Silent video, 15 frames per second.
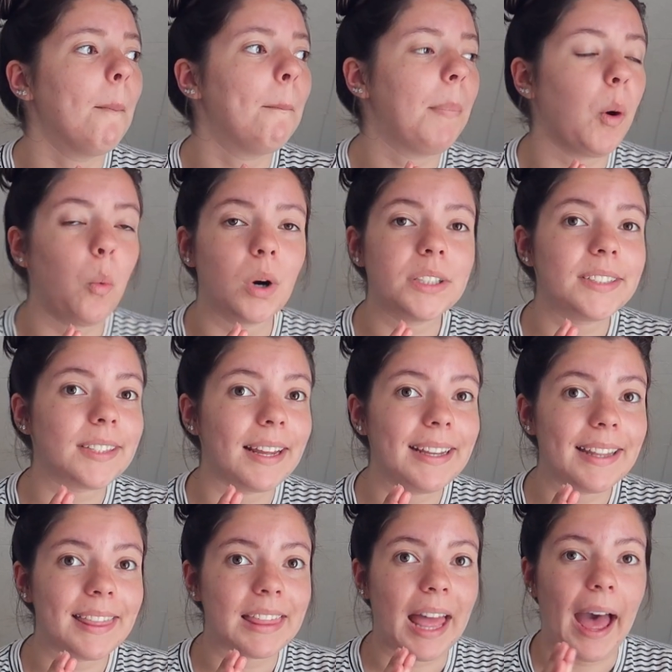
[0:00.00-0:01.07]
But once I
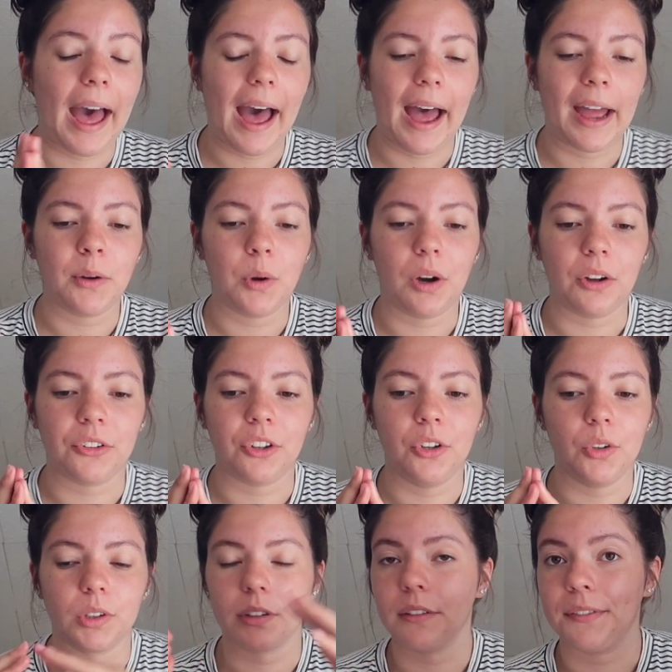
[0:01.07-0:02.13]
get that, I will also
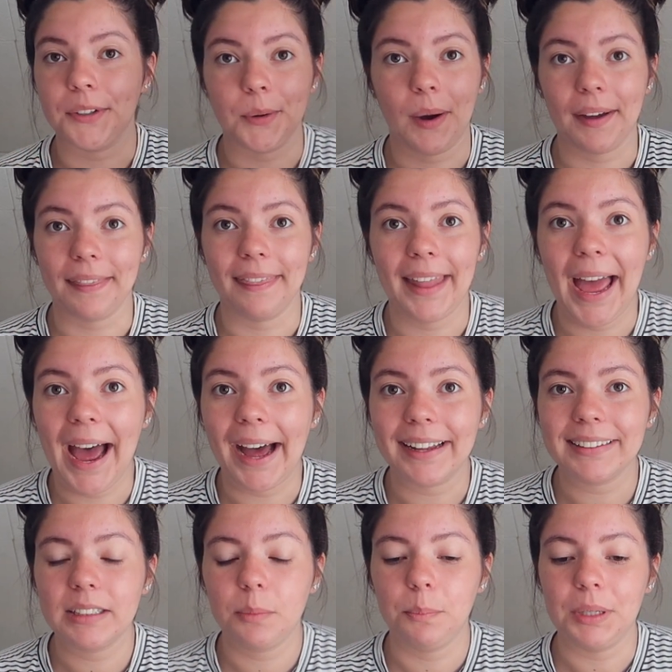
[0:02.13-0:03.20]
do a review on
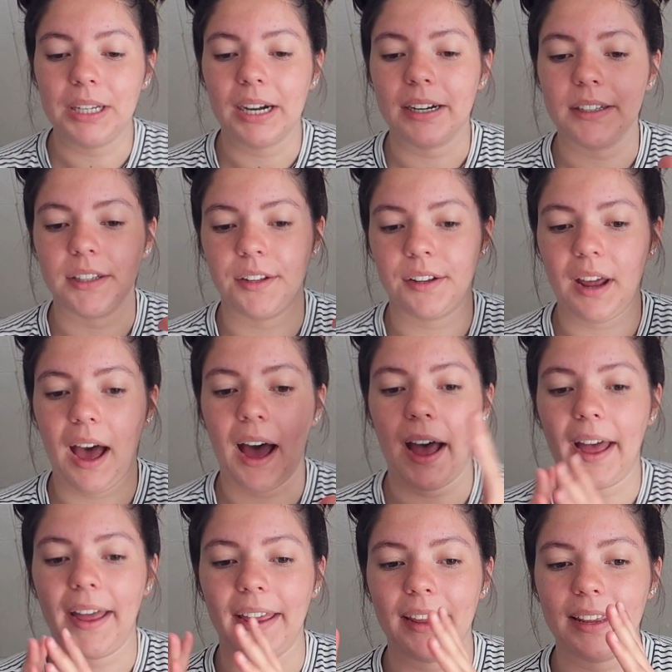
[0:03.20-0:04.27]
that because
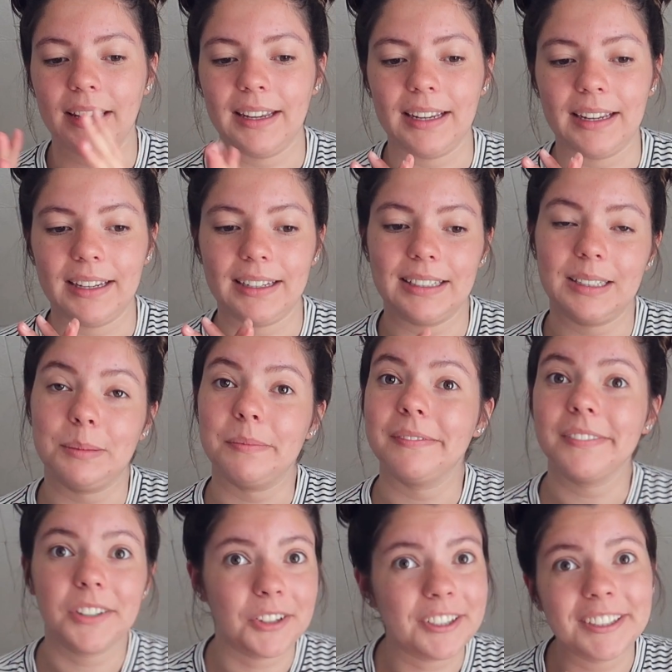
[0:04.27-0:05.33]
I am
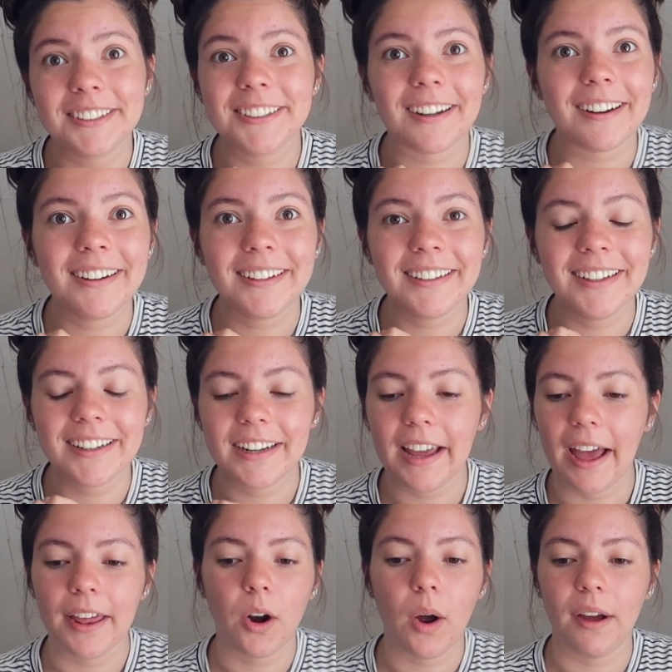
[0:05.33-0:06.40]
very excited to get it.
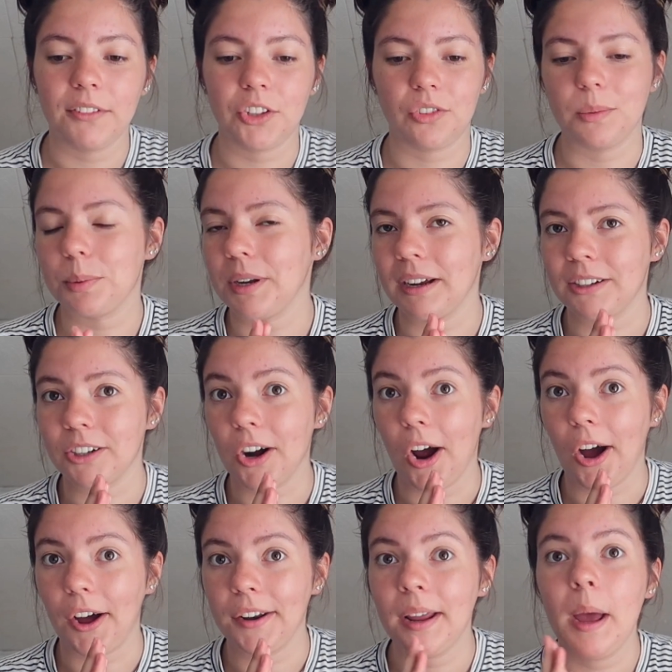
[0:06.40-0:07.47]
I don't have a screen protector
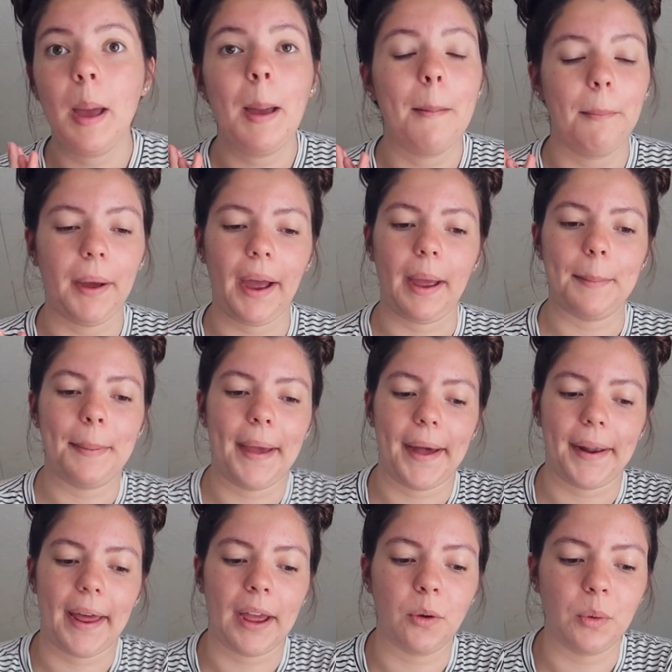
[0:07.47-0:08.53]
on my
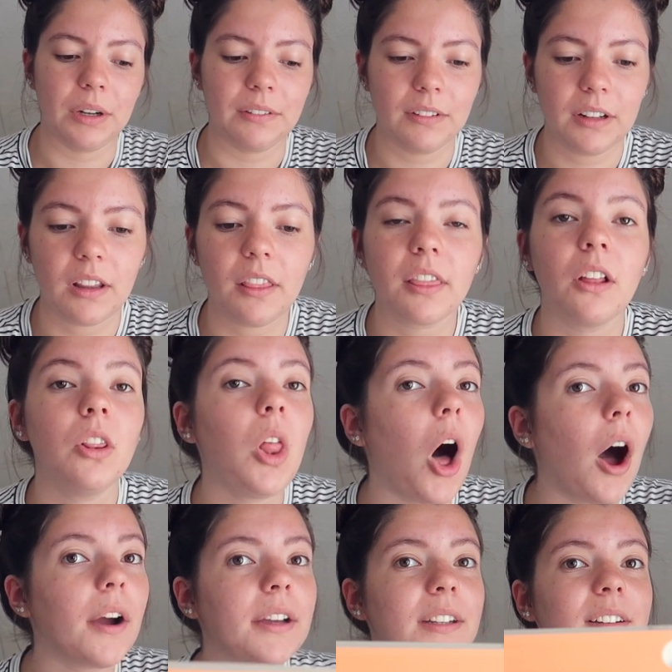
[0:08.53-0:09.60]
iPad. I went the
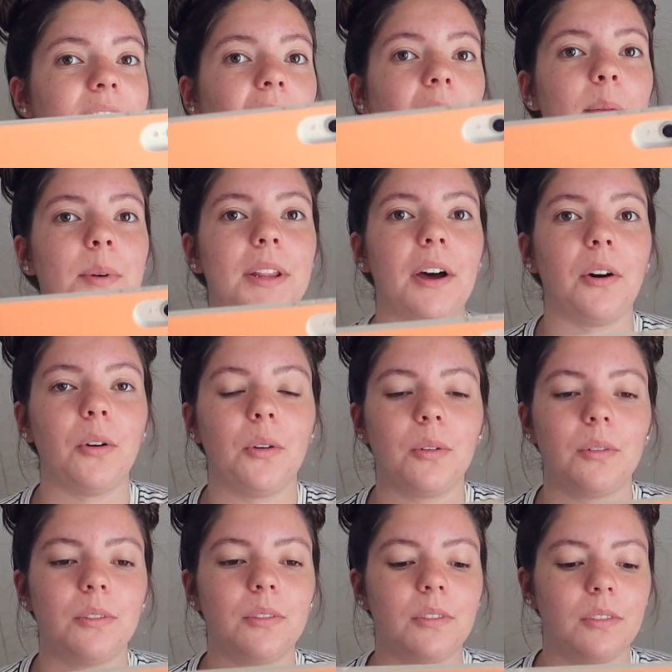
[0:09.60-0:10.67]
longest time without
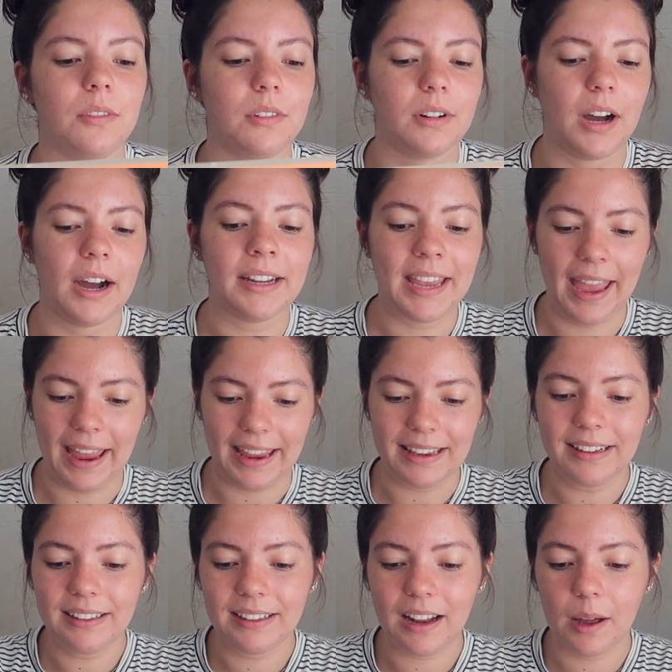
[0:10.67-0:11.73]
a
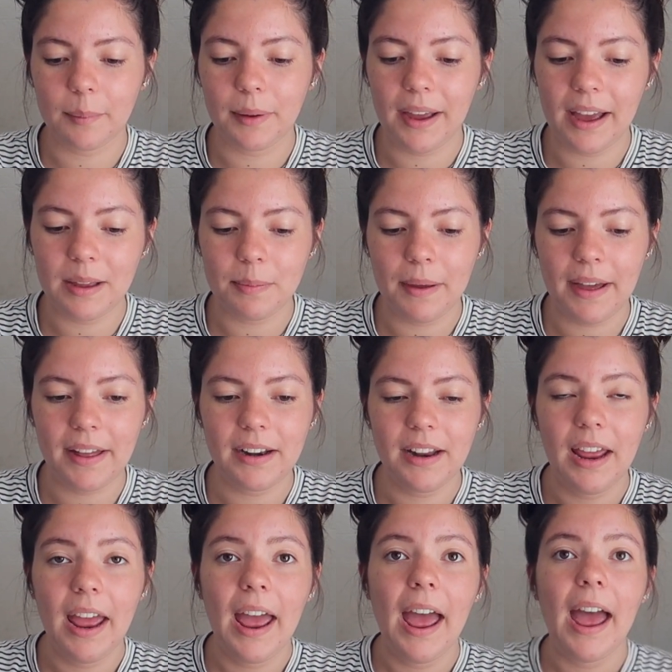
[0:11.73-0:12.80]
case on my iPad,
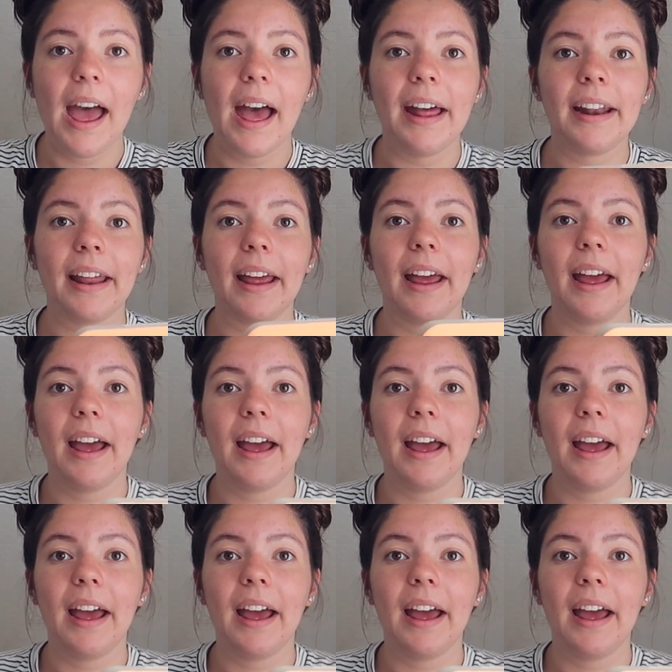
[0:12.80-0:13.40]
and